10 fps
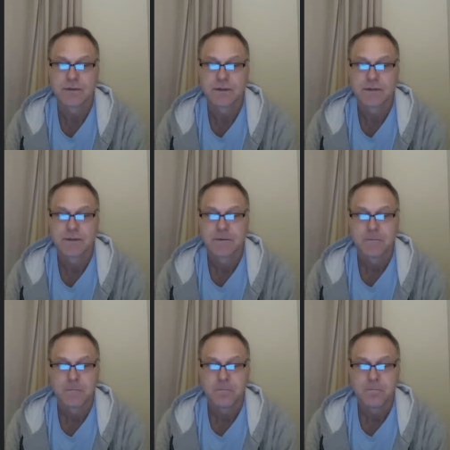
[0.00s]

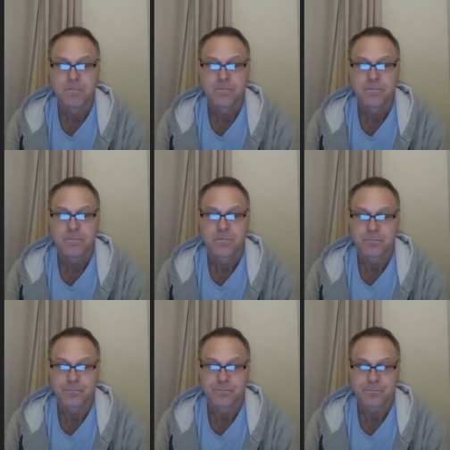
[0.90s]

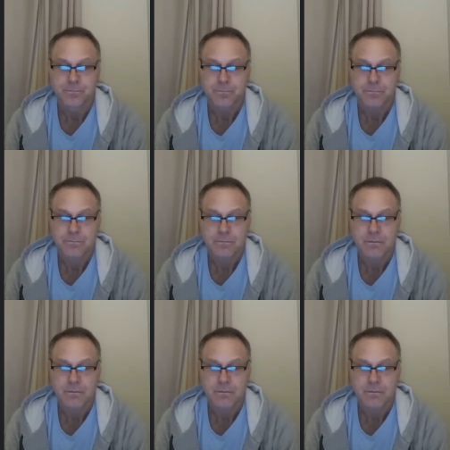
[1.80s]
(silence)